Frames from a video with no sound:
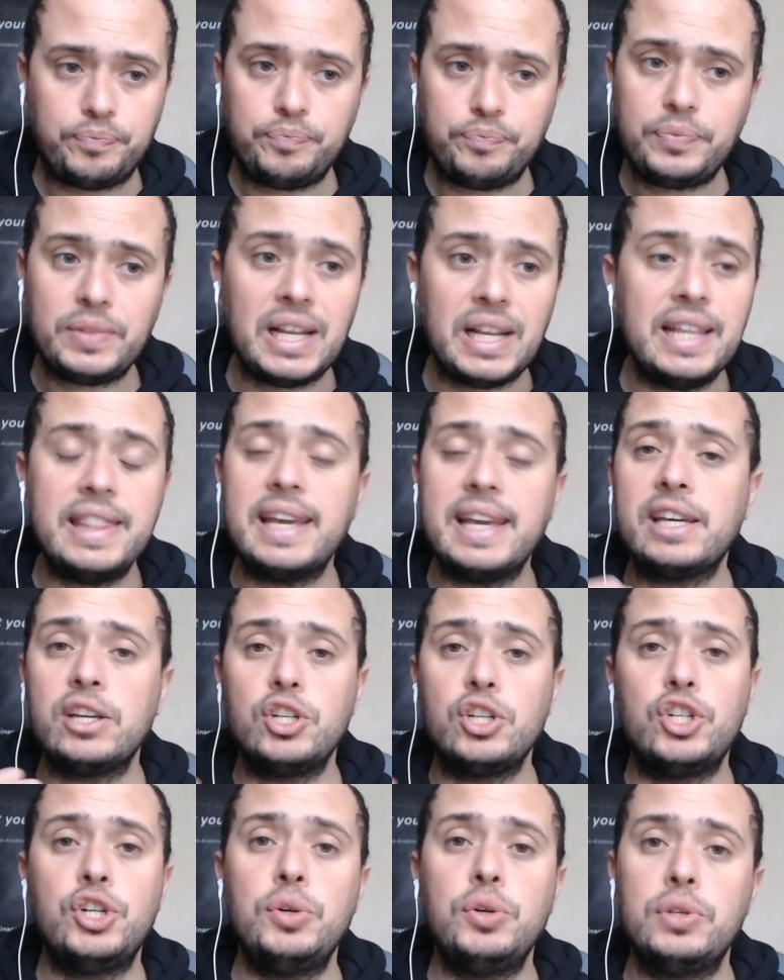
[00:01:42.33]
and they can
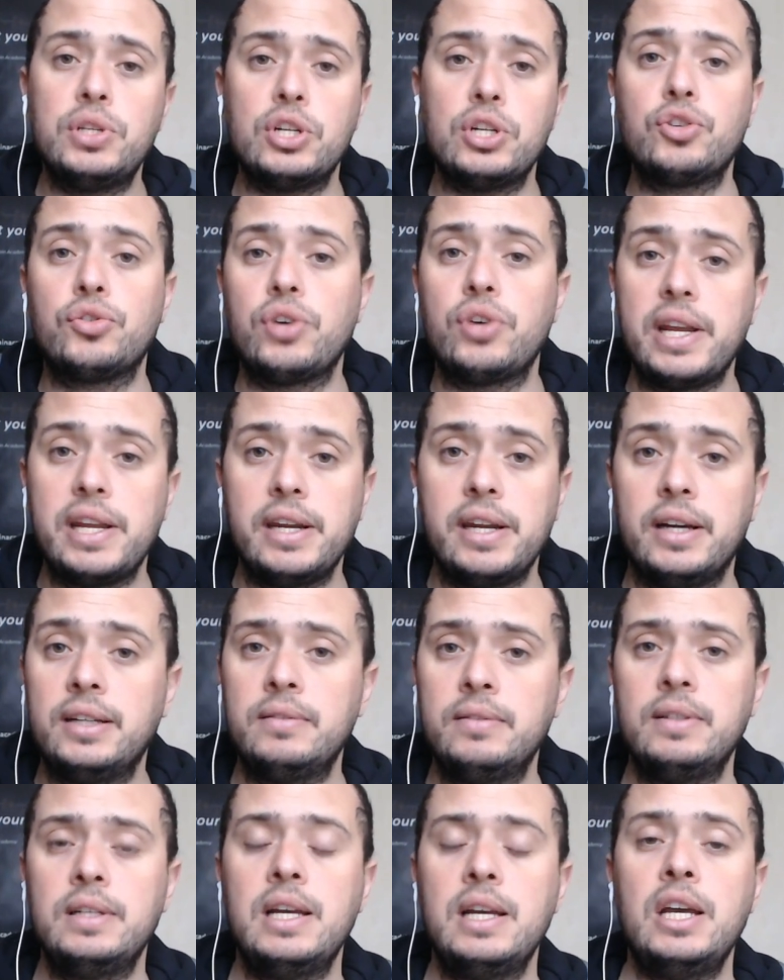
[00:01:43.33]
choose a trainer
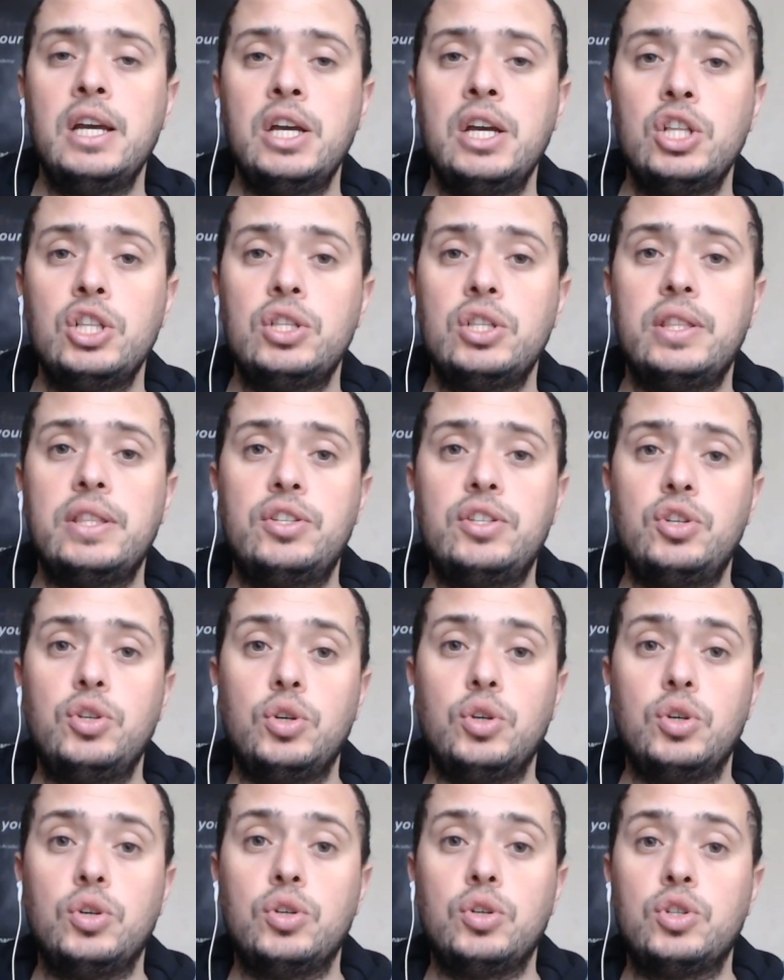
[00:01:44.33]

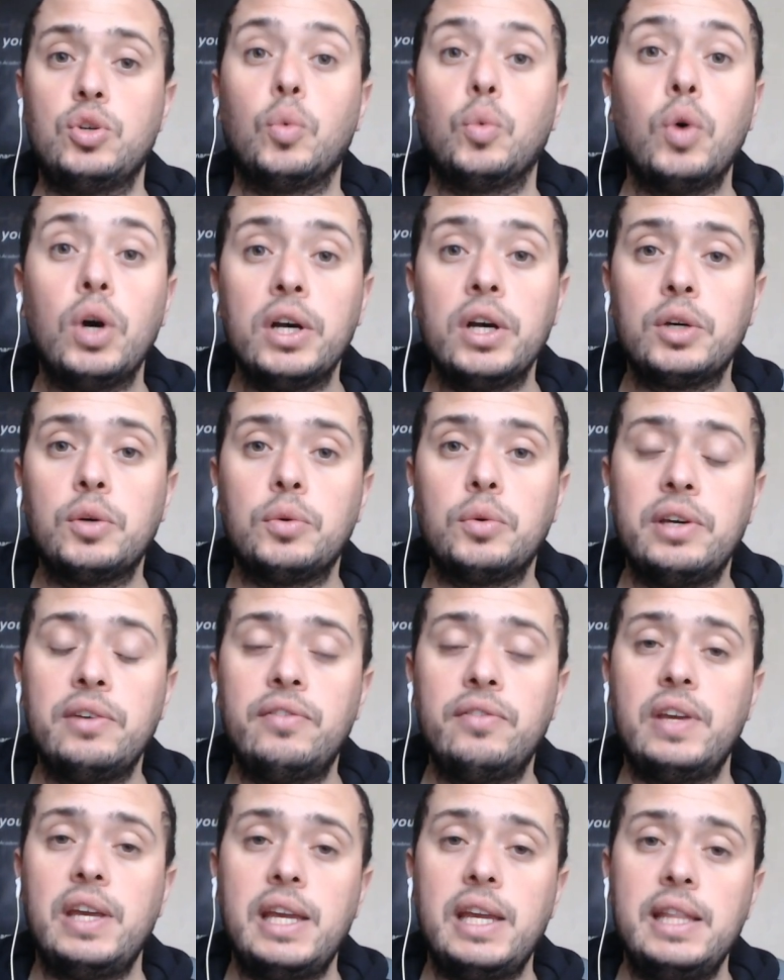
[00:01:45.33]
to, to work with
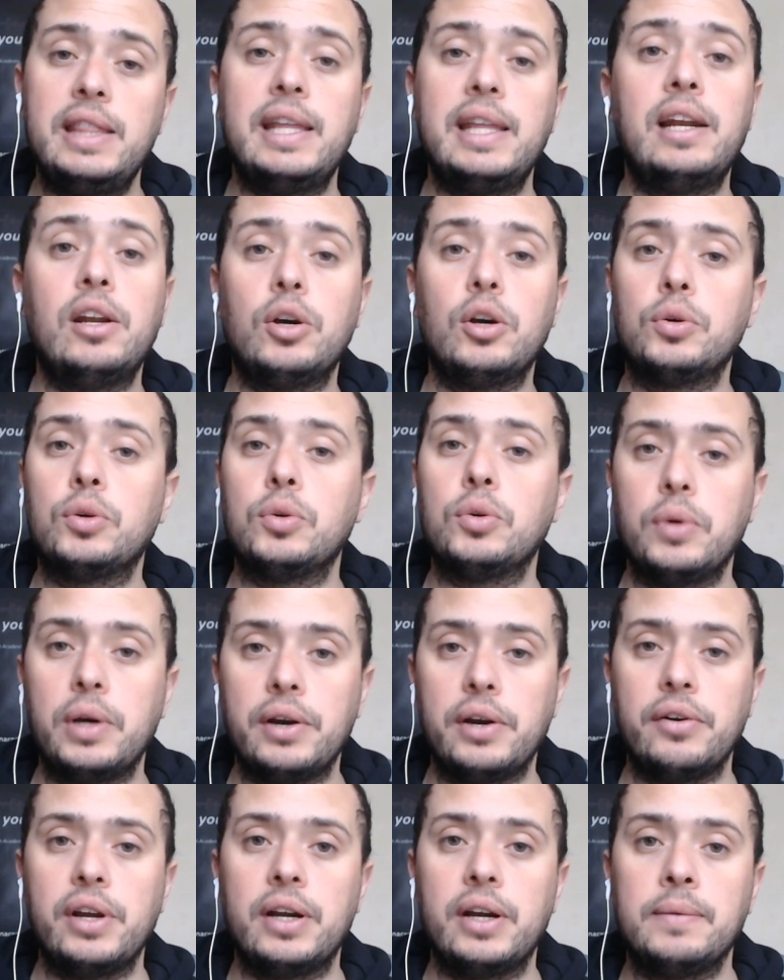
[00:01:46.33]
in their local
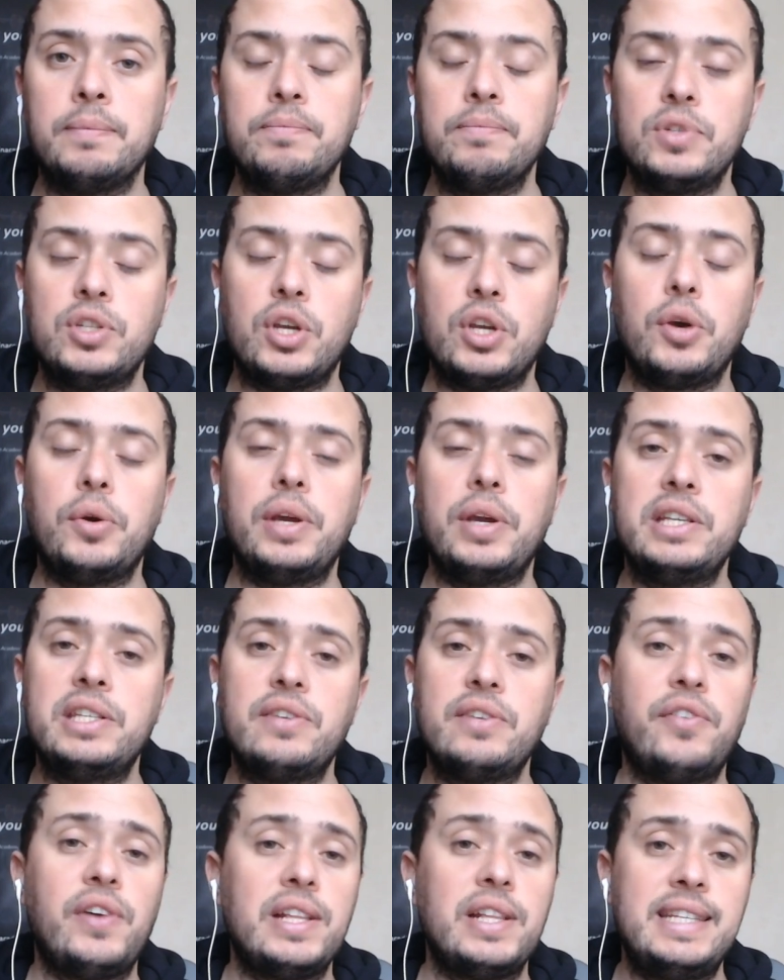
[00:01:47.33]
area. So it's a
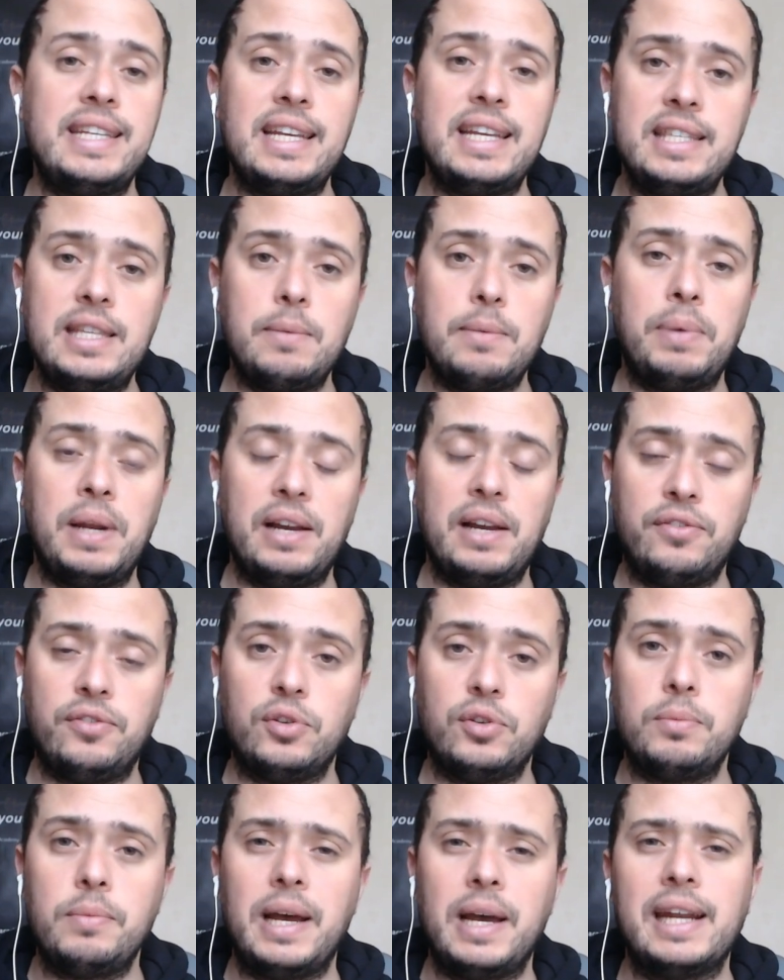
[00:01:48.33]
fantastic
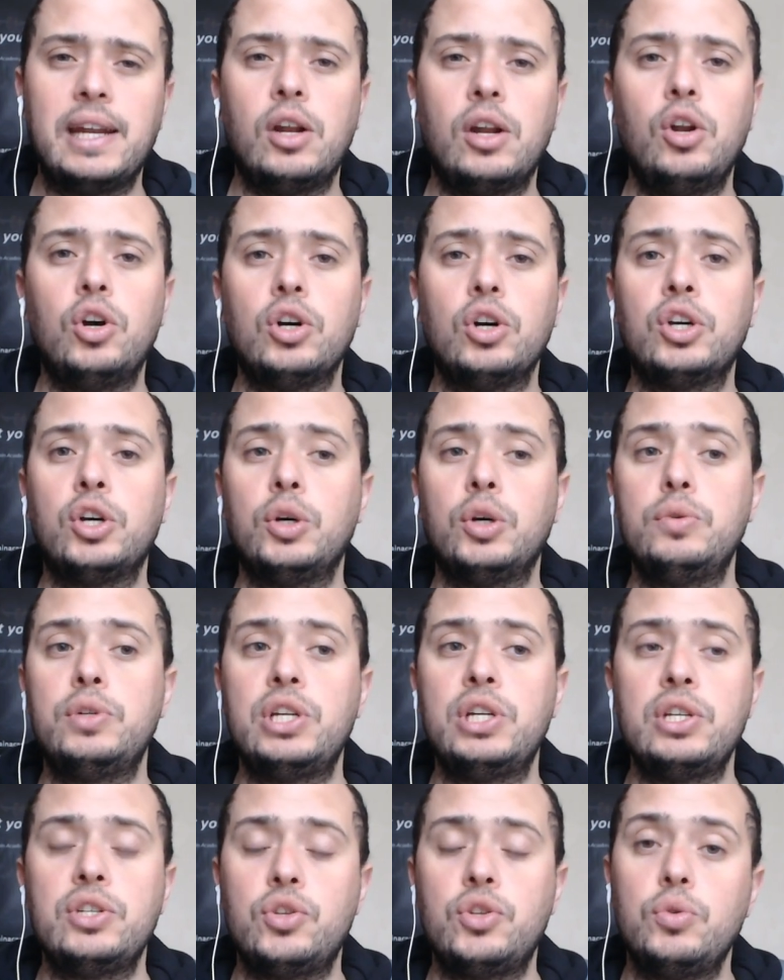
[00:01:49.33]
platform and a lot of
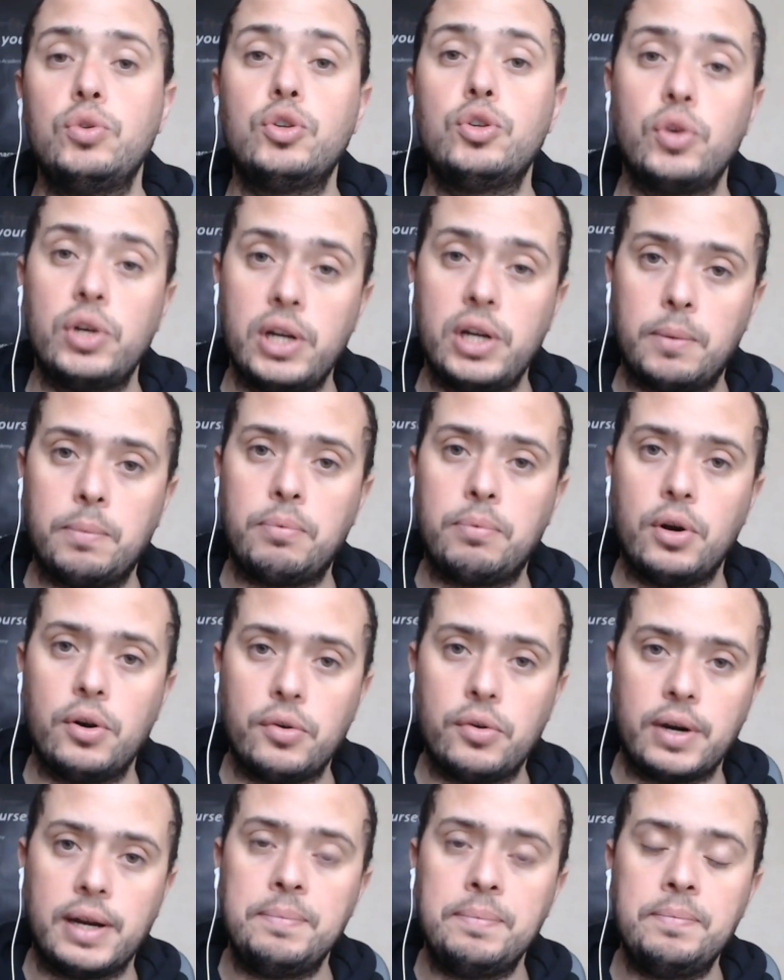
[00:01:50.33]
coaches who join our
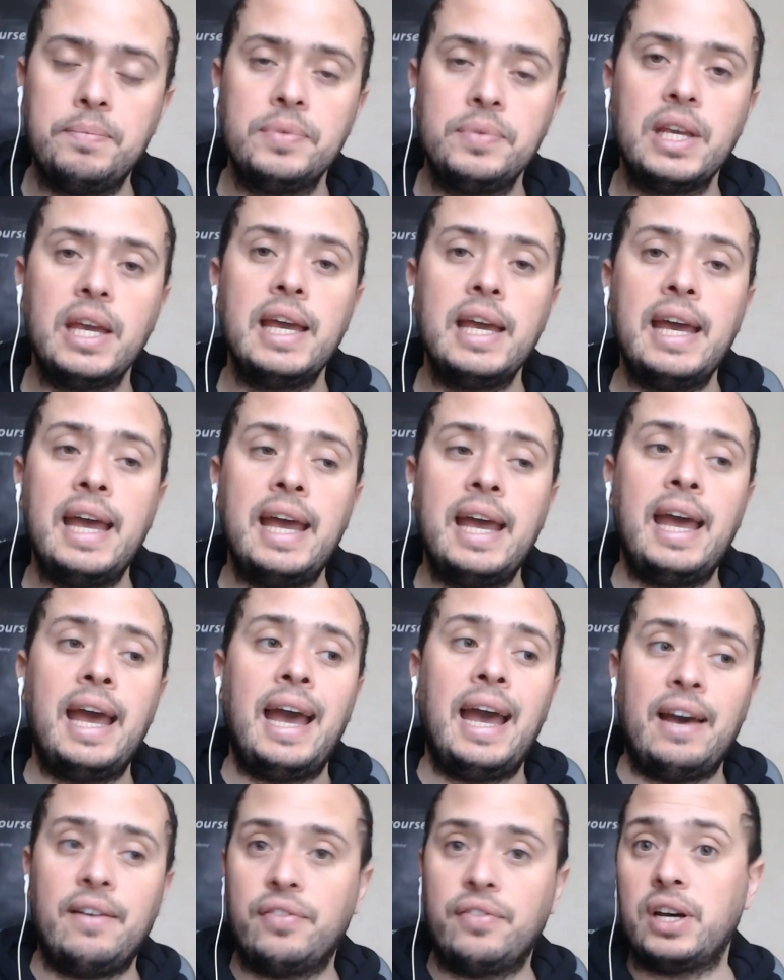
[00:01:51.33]
program
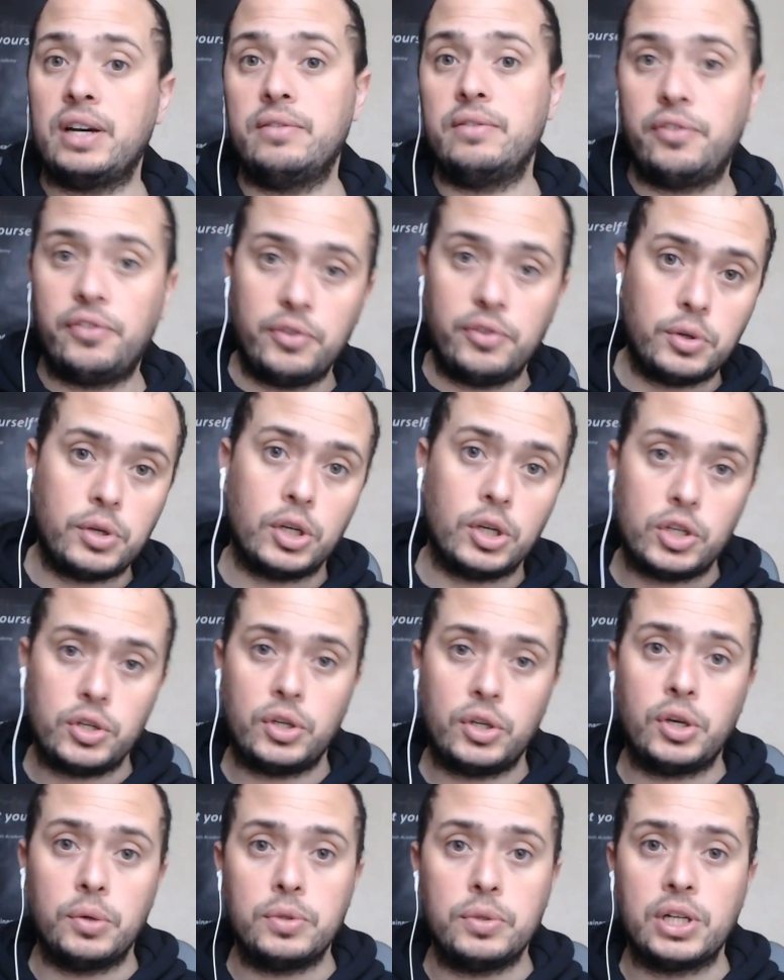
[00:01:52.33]
have come through Co
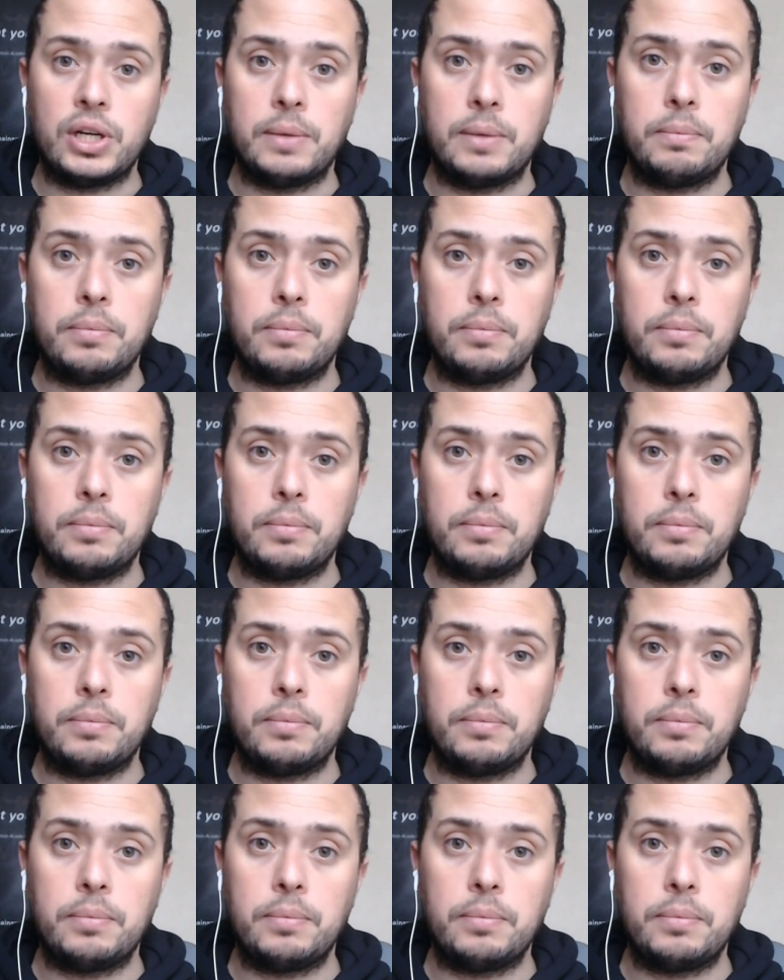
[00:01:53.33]
Coach Up.